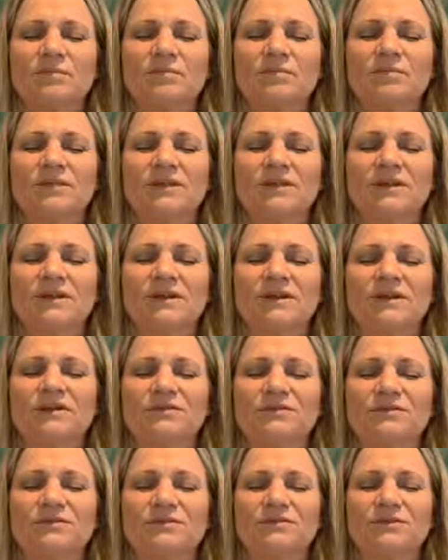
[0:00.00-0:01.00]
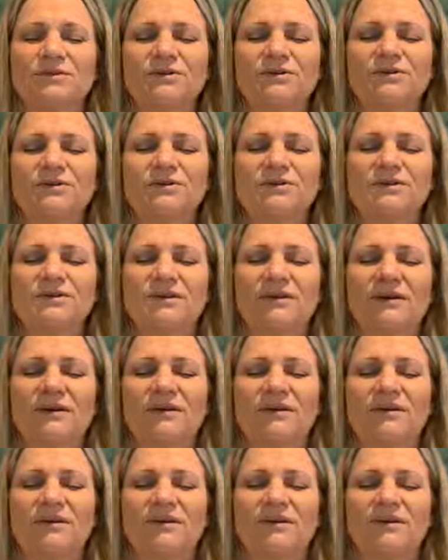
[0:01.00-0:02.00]
We're bringing these two forces
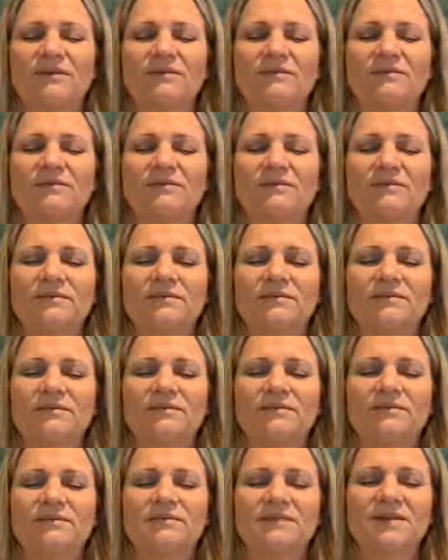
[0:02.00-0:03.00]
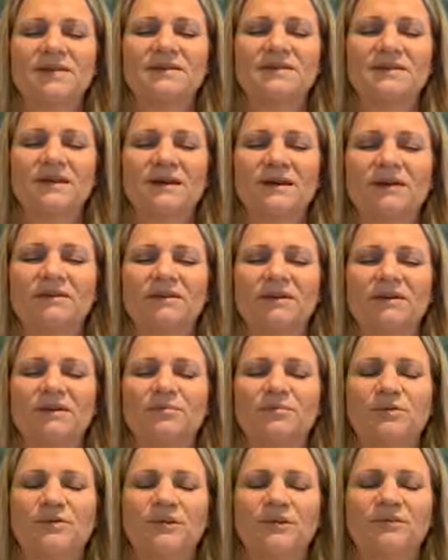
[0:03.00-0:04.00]
together as they have a
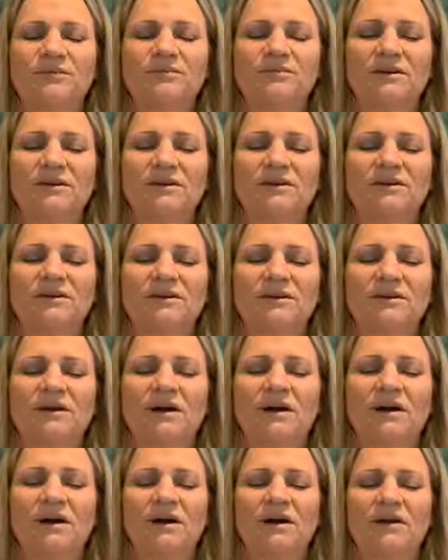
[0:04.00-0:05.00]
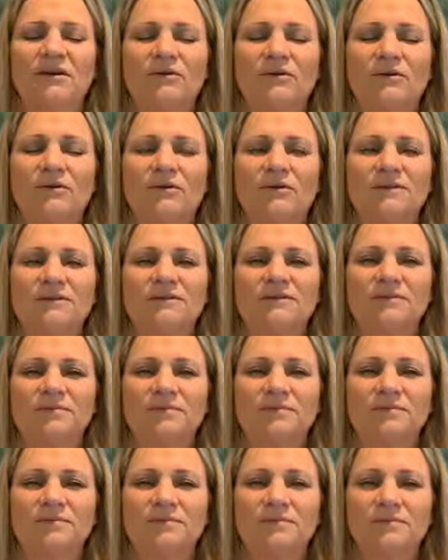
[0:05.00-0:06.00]
complete effect on our
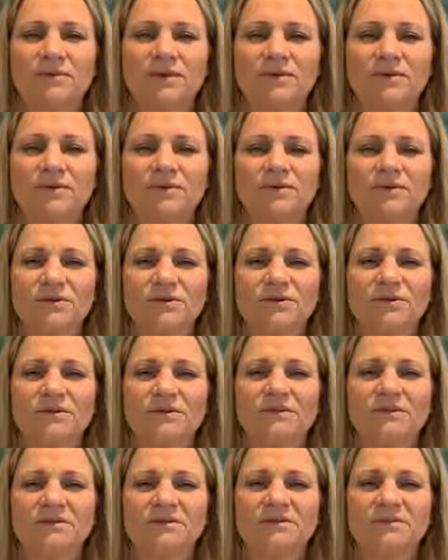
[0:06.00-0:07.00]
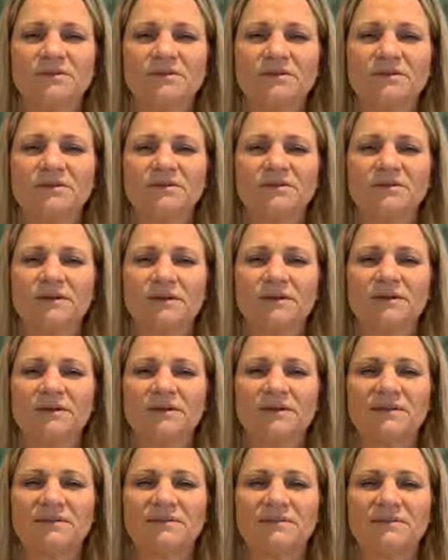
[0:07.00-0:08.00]
organism and those organisms that
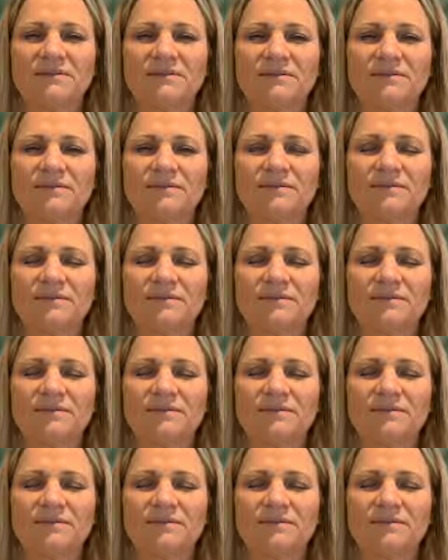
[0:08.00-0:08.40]
surround us.